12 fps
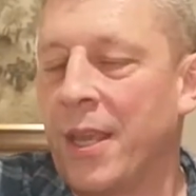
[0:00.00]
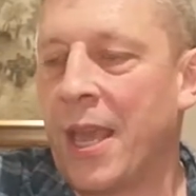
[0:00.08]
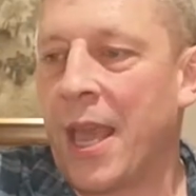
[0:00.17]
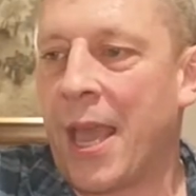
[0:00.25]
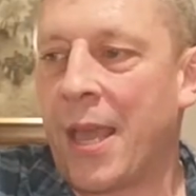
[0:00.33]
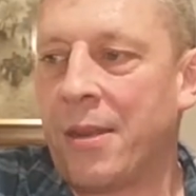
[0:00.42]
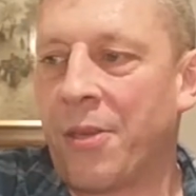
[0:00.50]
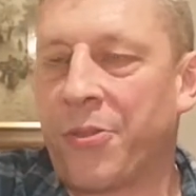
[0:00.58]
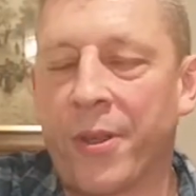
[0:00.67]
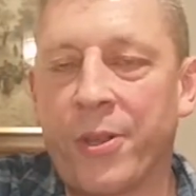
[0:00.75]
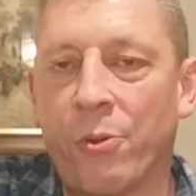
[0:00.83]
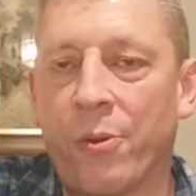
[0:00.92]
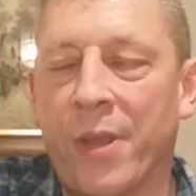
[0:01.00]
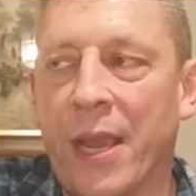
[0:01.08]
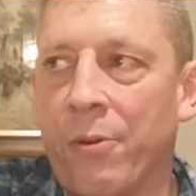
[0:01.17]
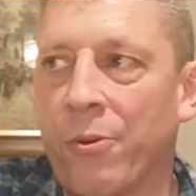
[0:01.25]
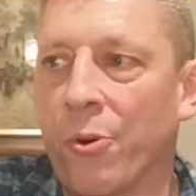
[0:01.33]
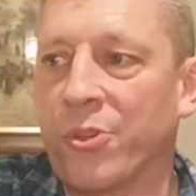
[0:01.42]
Nathaniel Gow
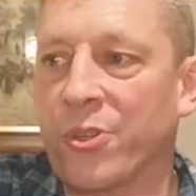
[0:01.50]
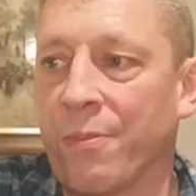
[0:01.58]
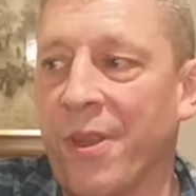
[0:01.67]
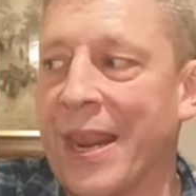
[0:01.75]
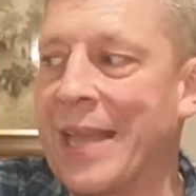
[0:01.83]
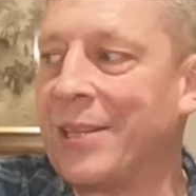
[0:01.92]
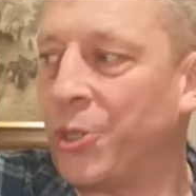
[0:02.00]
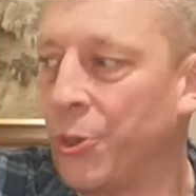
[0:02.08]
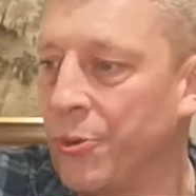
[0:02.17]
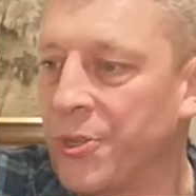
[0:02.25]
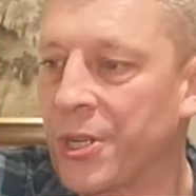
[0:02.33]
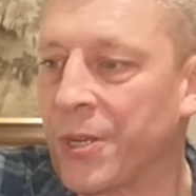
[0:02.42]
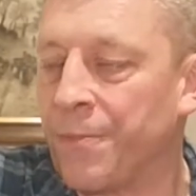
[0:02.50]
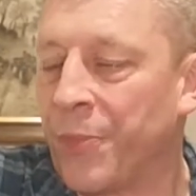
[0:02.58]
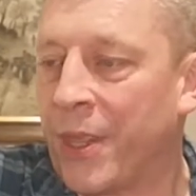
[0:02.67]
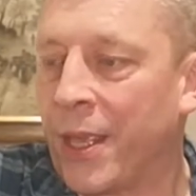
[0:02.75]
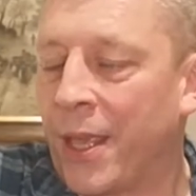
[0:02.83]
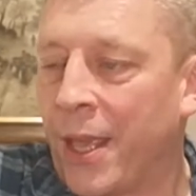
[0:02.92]
wrote some great tunes.
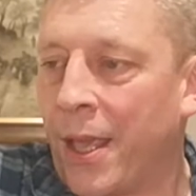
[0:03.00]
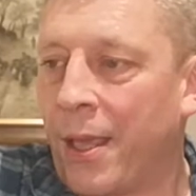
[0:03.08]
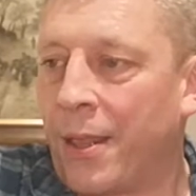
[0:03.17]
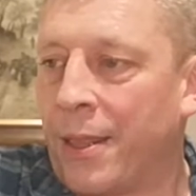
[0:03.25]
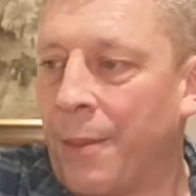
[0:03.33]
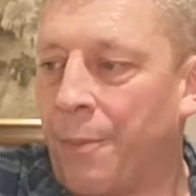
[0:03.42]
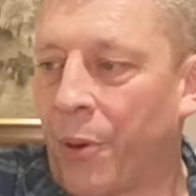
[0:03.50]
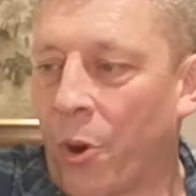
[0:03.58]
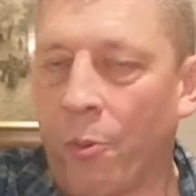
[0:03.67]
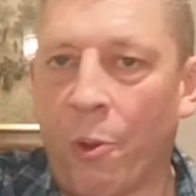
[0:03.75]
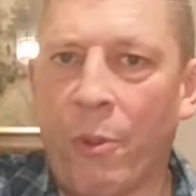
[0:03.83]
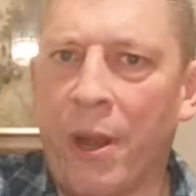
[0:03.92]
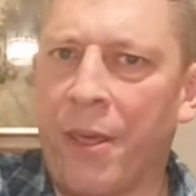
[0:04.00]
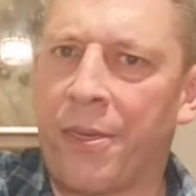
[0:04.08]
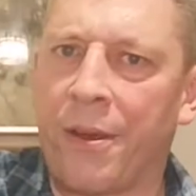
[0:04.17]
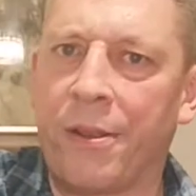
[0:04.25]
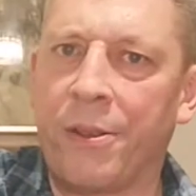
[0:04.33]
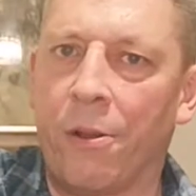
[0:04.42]
The problem with
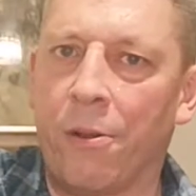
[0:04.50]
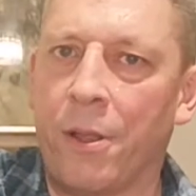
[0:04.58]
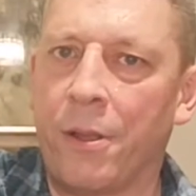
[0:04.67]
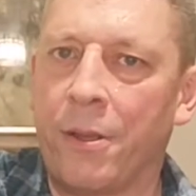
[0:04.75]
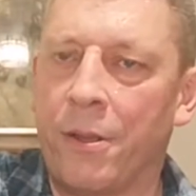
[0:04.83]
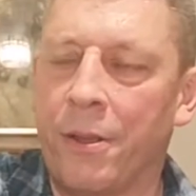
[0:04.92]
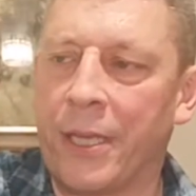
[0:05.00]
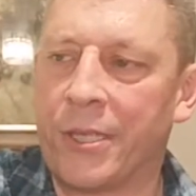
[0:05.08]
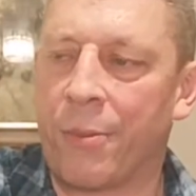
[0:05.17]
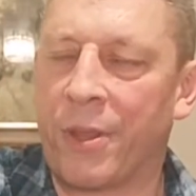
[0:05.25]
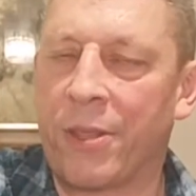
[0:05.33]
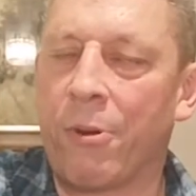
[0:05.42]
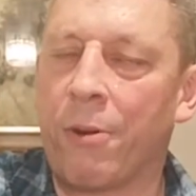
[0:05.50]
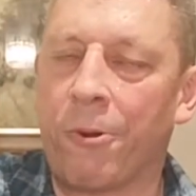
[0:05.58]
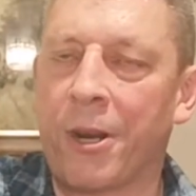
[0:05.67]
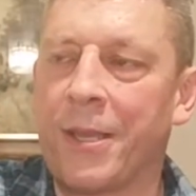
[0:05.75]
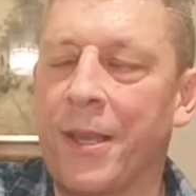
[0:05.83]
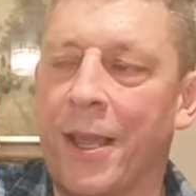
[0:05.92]
Nathaniel, he's a bit of a
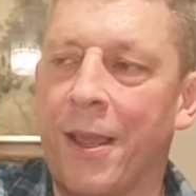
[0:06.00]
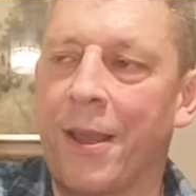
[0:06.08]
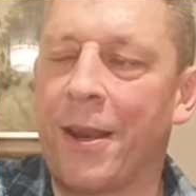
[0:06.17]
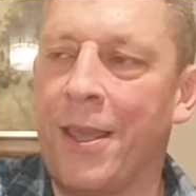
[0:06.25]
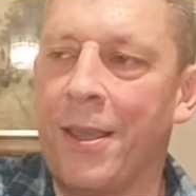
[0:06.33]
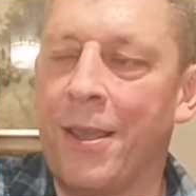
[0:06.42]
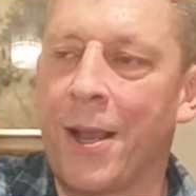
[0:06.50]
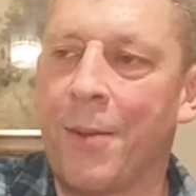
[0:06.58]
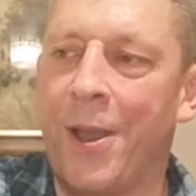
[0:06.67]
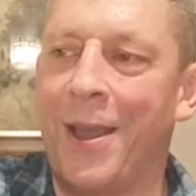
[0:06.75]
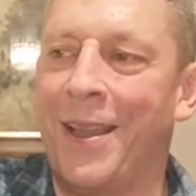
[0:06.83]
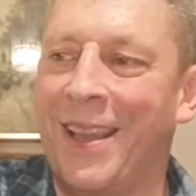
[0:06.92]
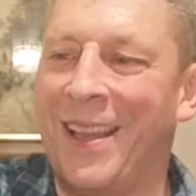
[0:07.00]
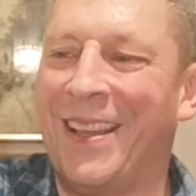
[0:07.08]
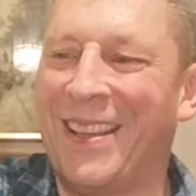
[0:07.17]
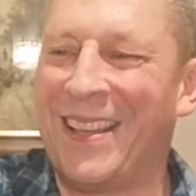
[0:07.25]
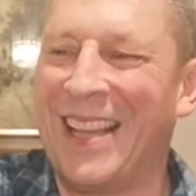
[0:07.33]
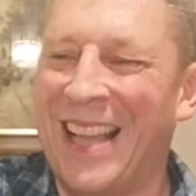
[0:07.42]
worry, you can.
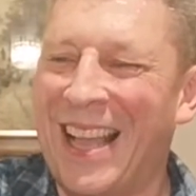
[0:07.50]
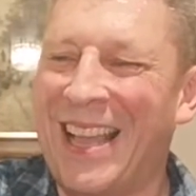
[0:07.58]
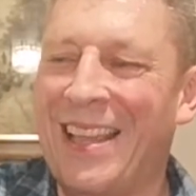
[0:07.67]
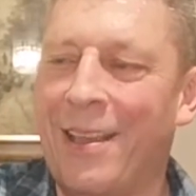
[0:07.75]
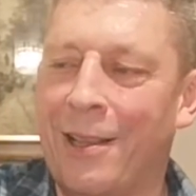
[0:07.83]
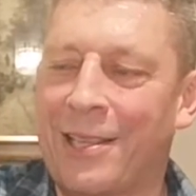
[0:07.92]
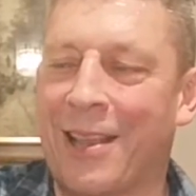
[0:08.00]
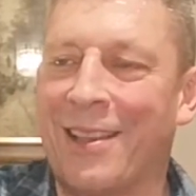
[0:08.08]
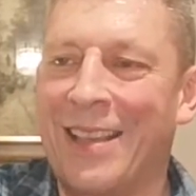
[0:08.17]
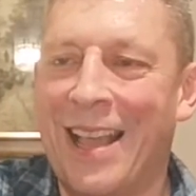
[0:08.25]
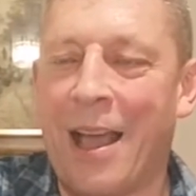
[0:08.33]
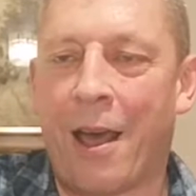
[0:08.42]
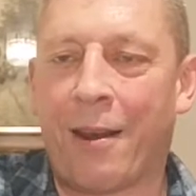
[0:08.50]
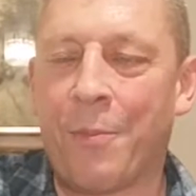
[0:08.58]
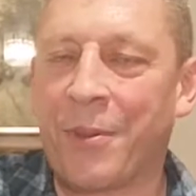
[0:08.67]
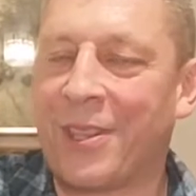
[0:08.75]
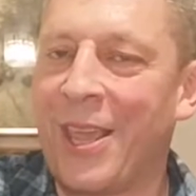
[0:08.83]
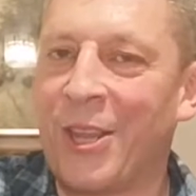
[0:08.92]
He has a
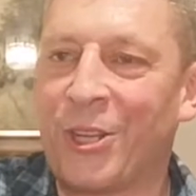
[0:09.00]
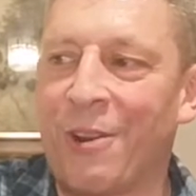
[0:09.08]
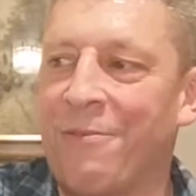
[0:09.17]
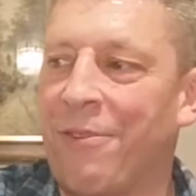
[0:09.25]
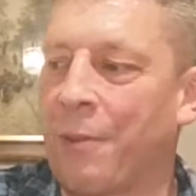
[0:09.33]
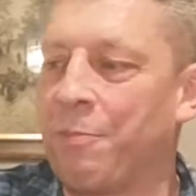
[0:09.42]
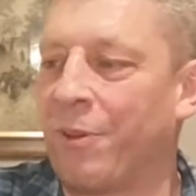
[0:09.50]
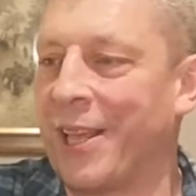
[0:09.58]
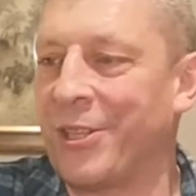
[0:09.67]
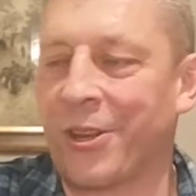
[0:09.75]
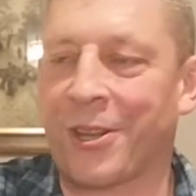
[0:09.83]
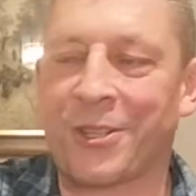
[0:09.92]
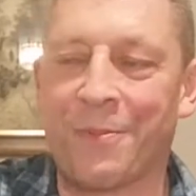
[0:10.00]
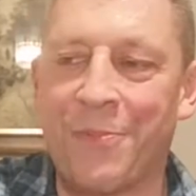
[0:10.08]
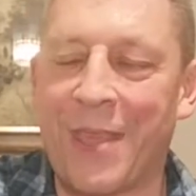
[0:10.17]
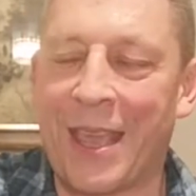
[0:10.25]
reputation for plagiarism.